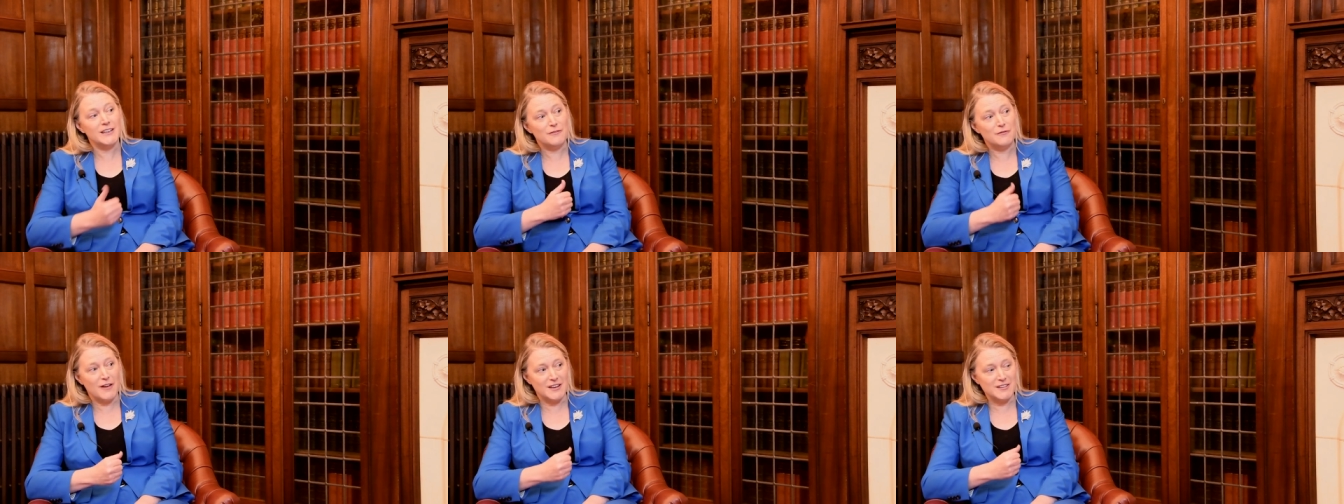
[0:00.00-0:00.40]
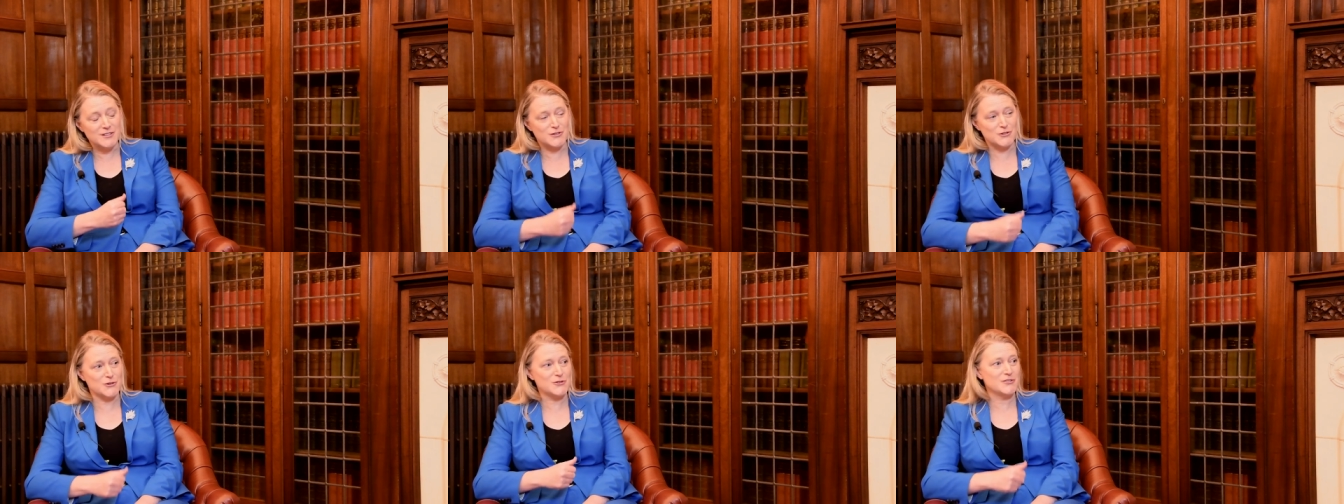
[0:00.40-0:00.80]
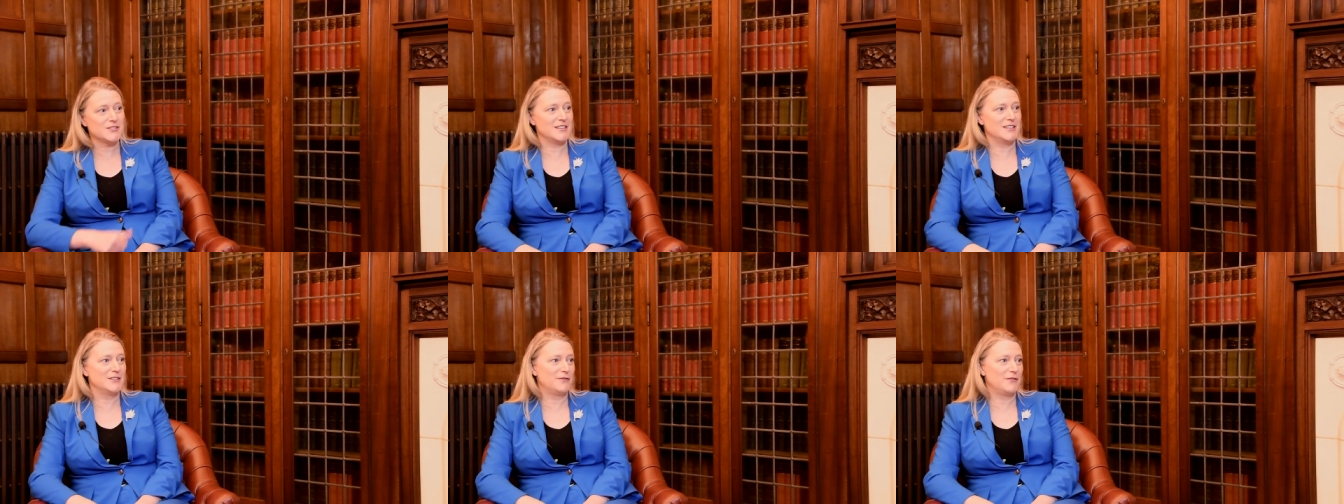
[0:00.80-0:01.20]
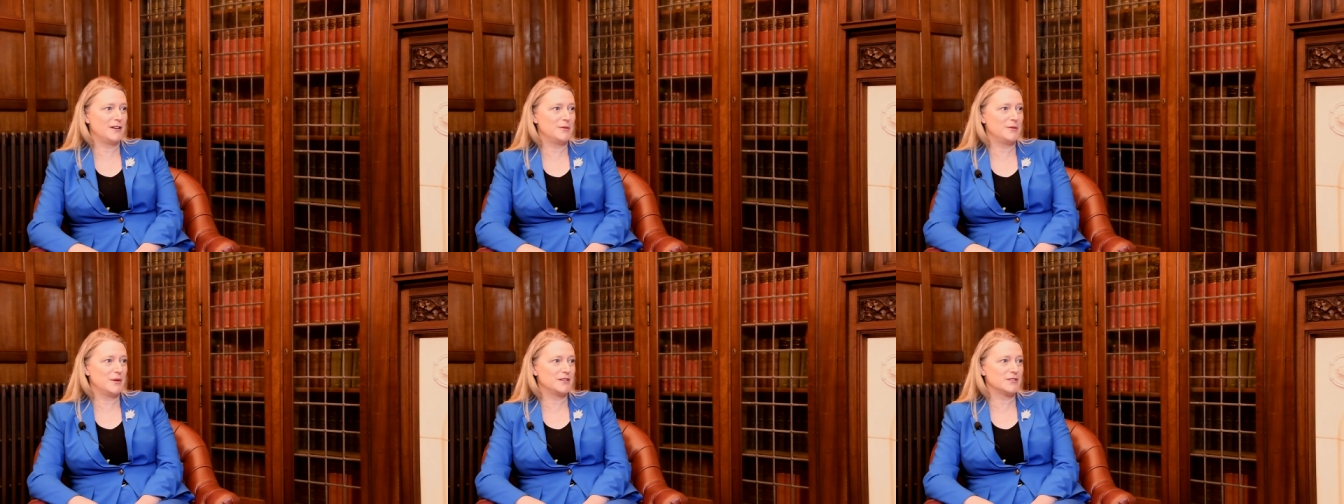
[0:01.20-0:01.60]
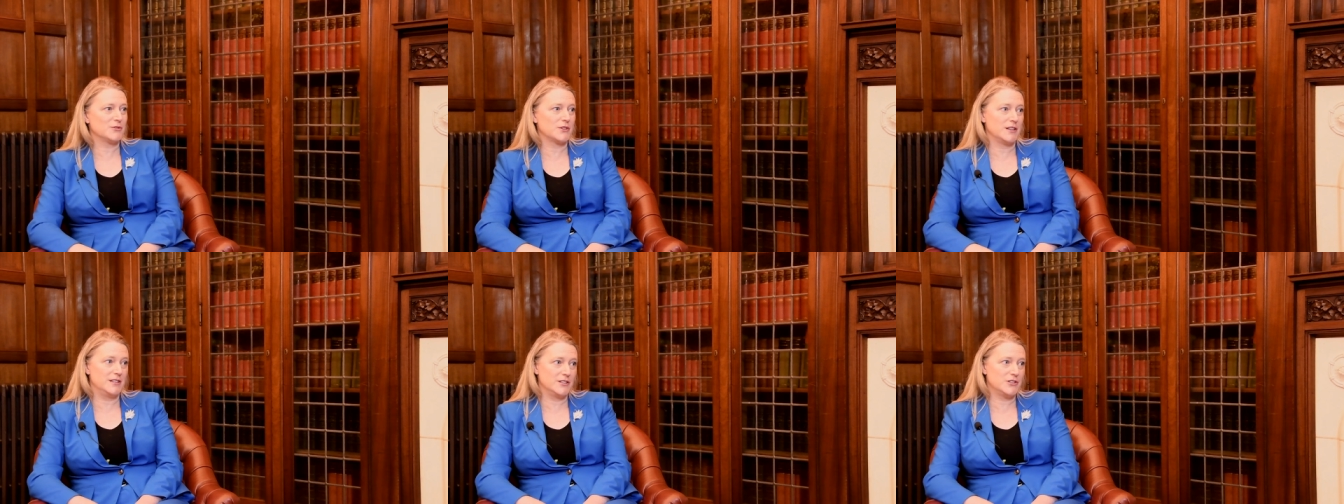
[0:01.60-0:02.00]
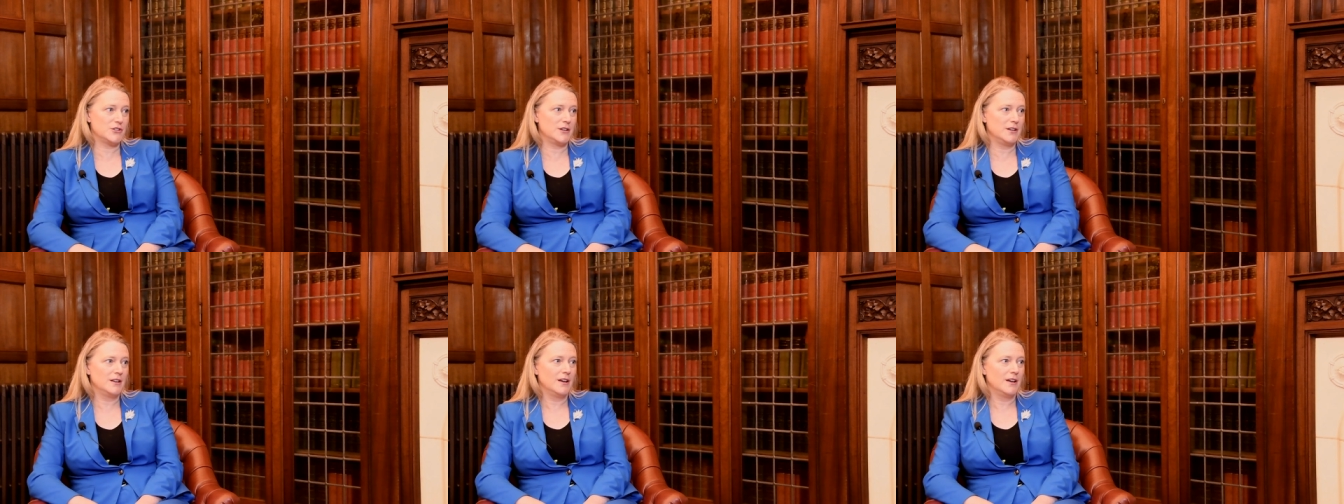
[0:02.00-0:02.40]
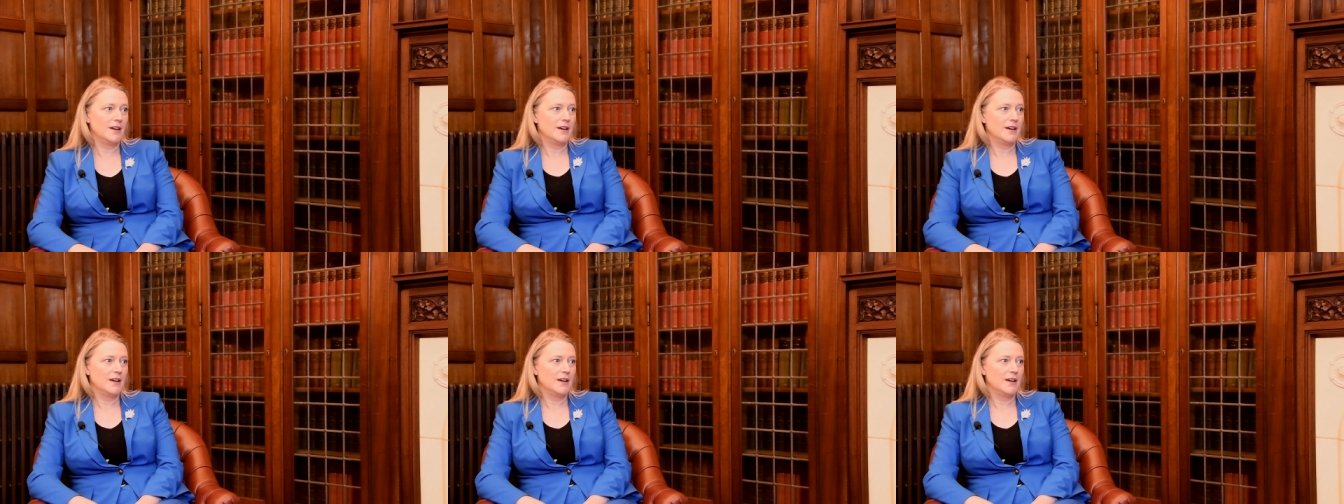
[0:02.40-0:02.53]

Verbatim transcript: investors in the fundamental condition